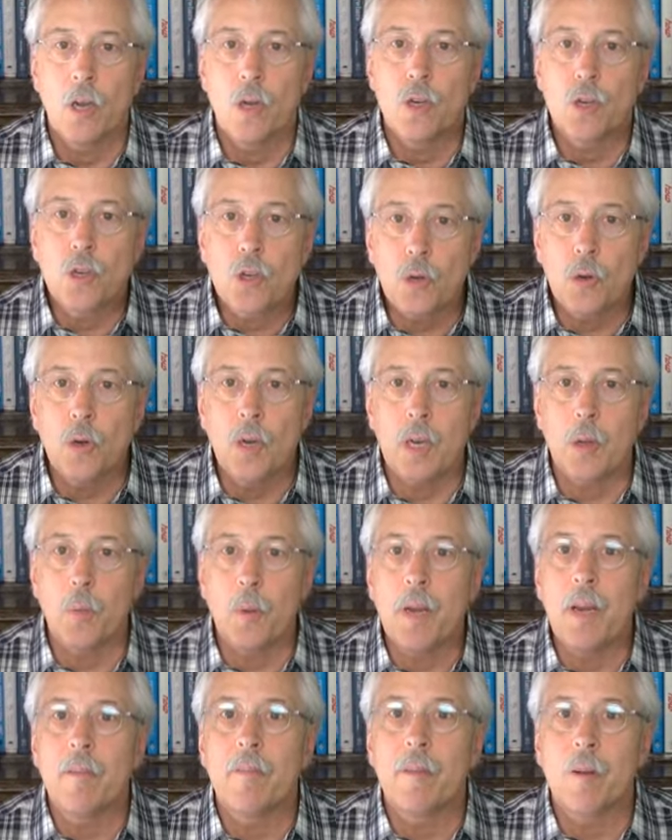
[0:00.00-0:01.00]
Truly,
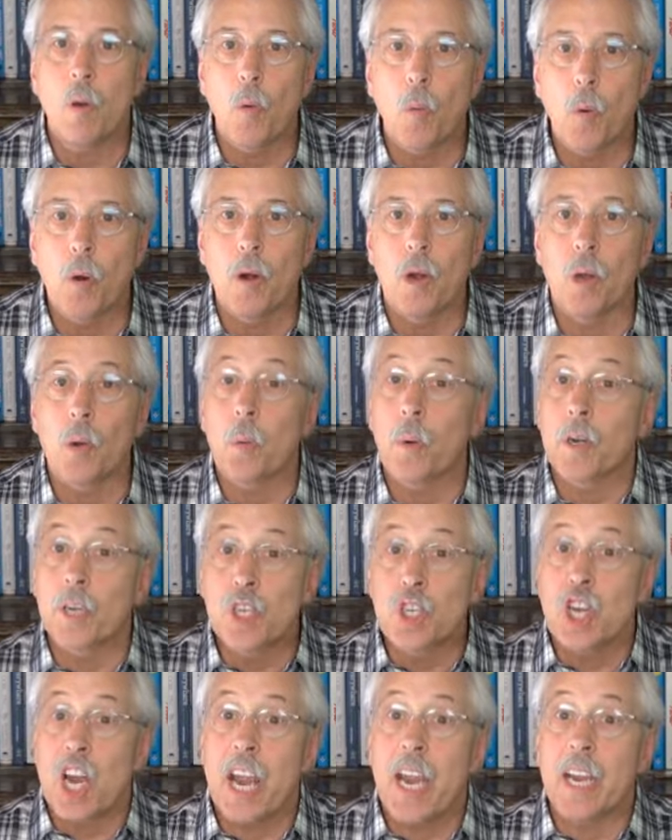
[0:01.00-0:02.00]
we live in a world where
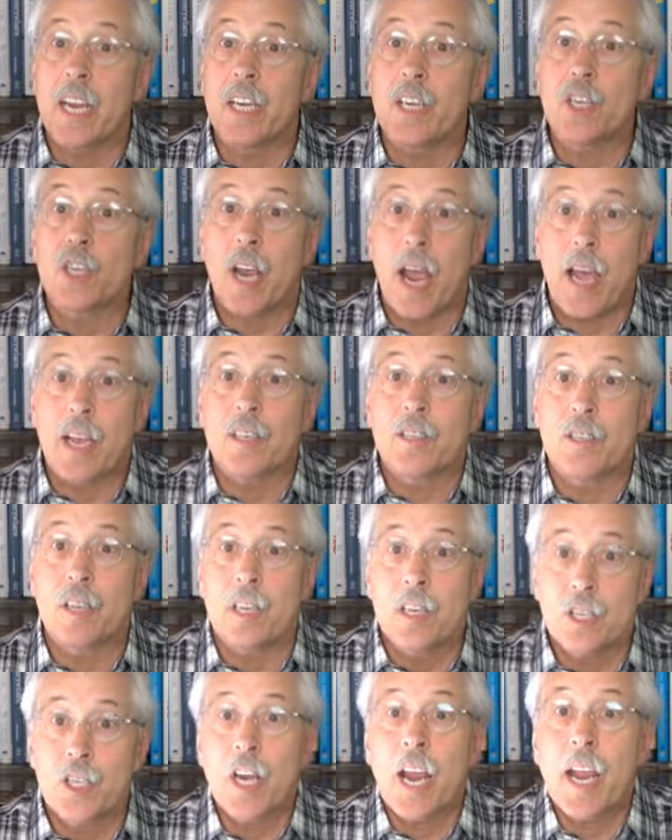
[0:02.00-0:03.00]
change has
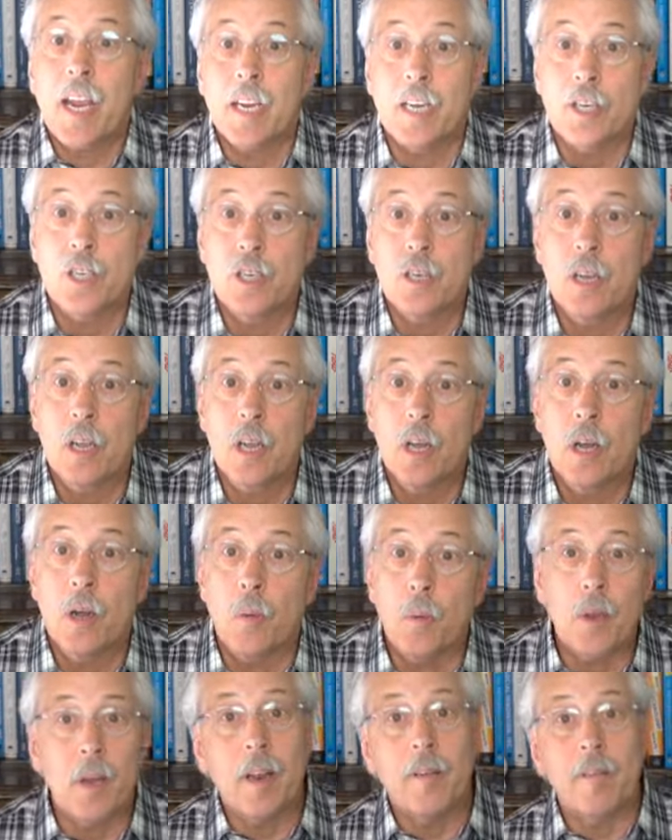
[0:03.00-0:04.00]
changed.
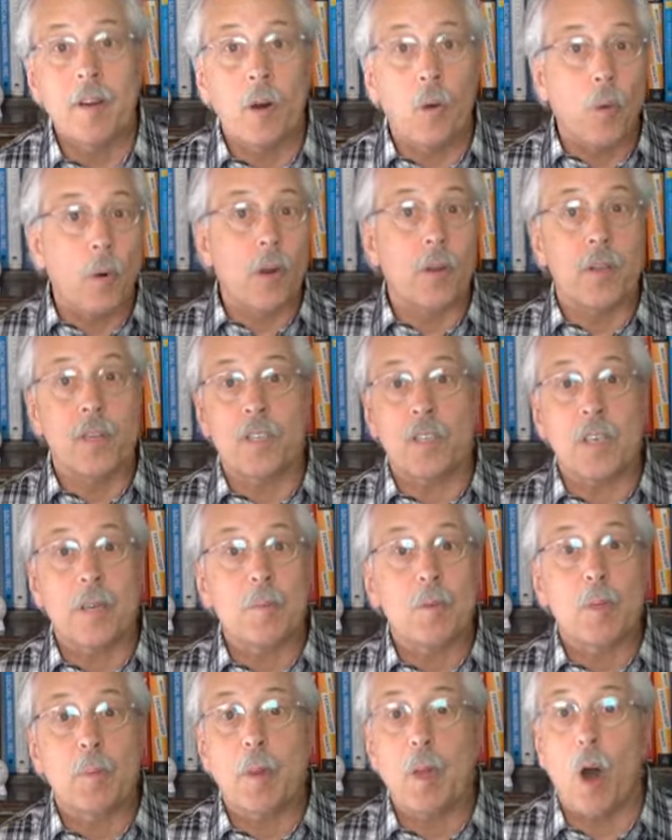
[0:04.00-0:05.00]
We live in a world that
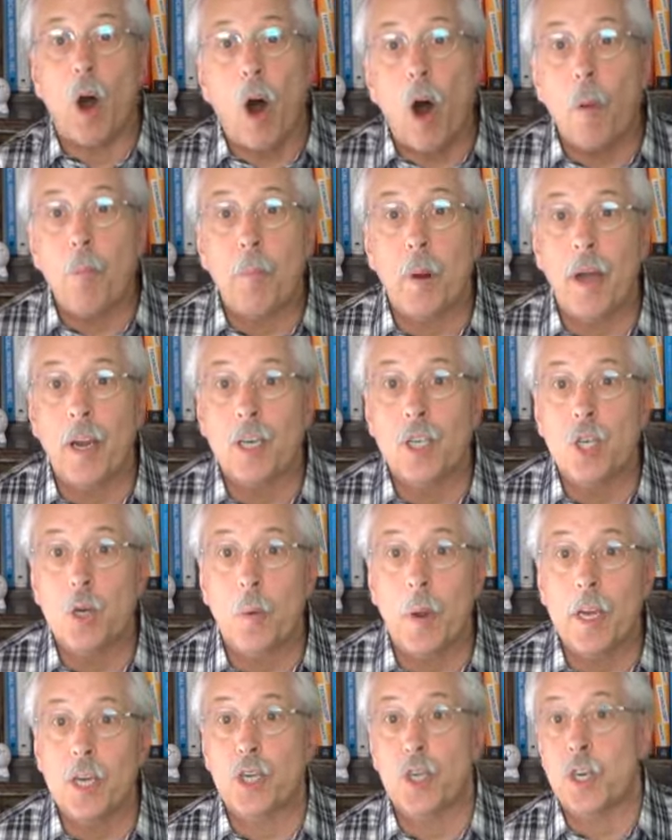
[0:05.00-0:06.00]
seems to be all
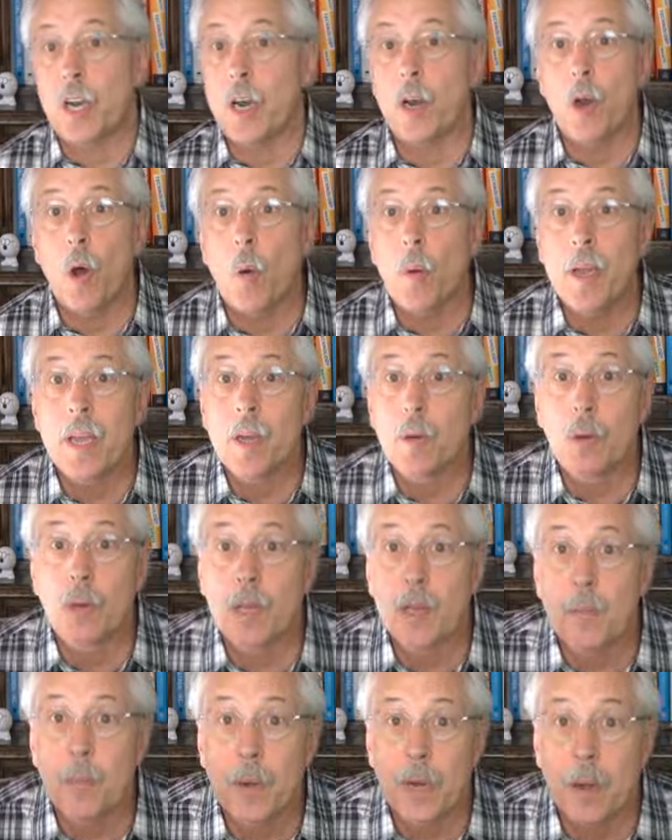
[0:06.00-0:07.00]
punctuation and no
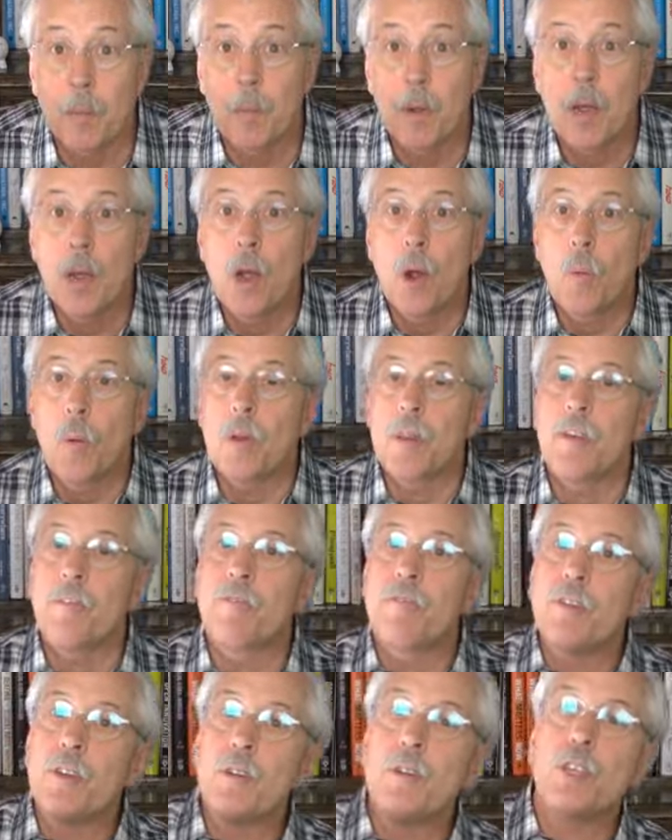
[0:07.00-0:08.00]
equilibrium, where the
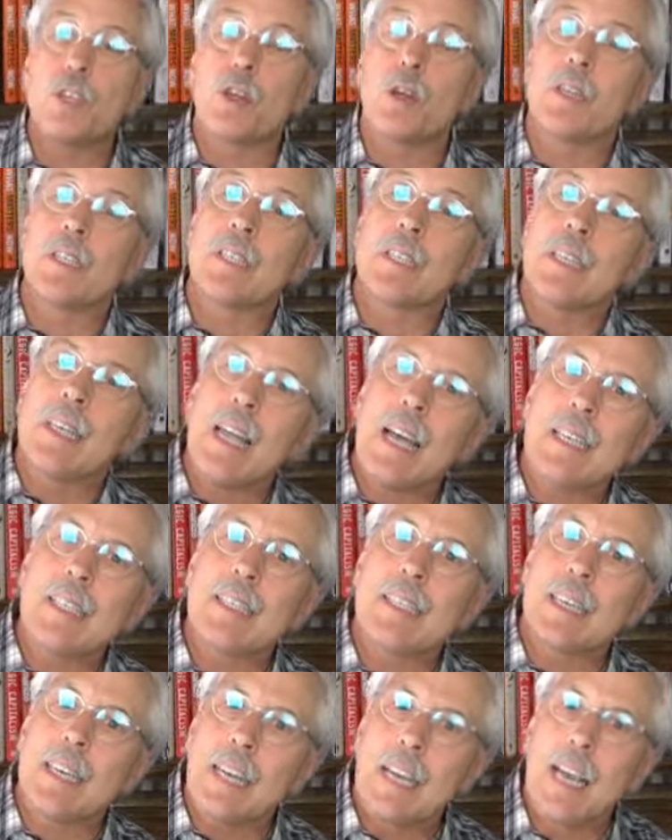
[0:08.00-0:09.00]
future is
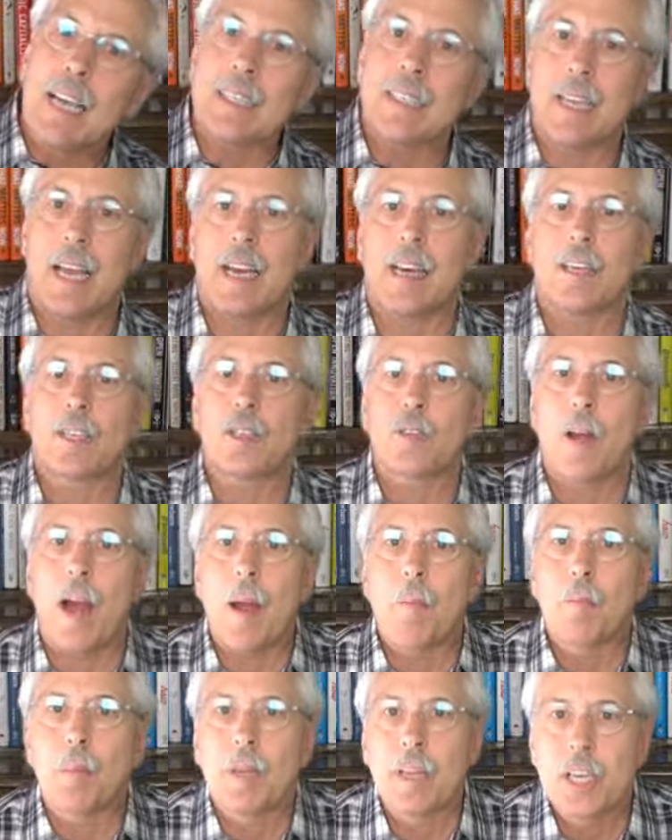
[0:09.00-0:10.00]
less and less an
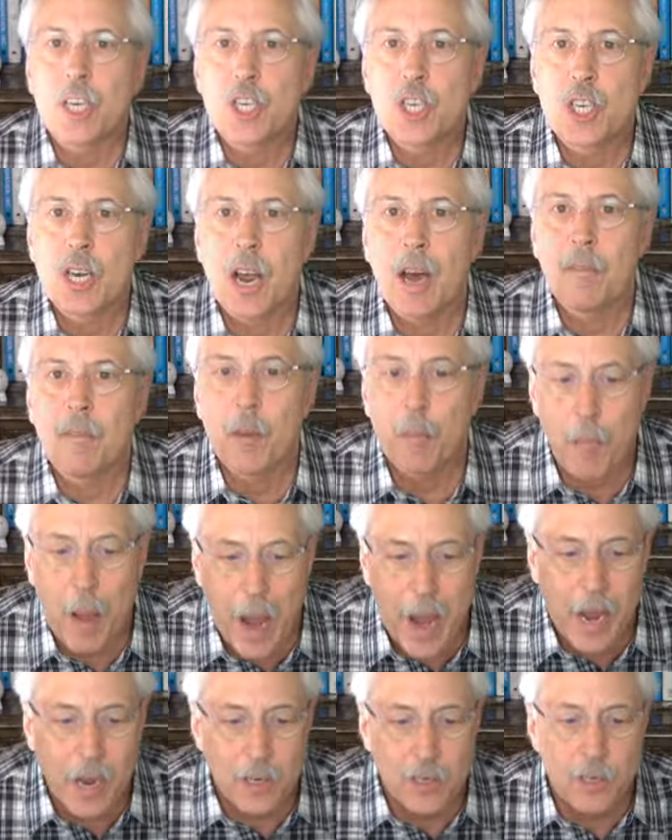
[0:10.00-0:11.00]
extrapolation of the
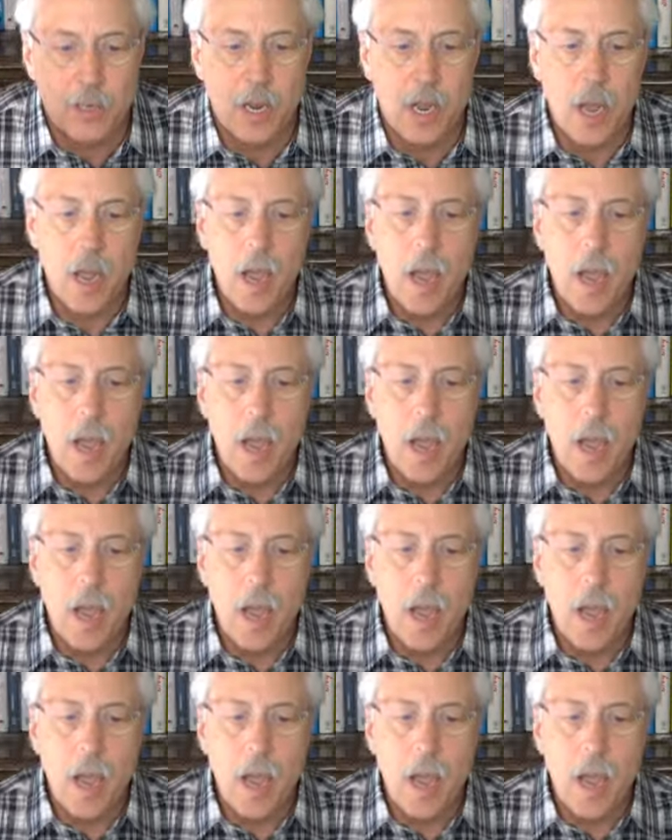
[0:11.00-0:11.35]
past,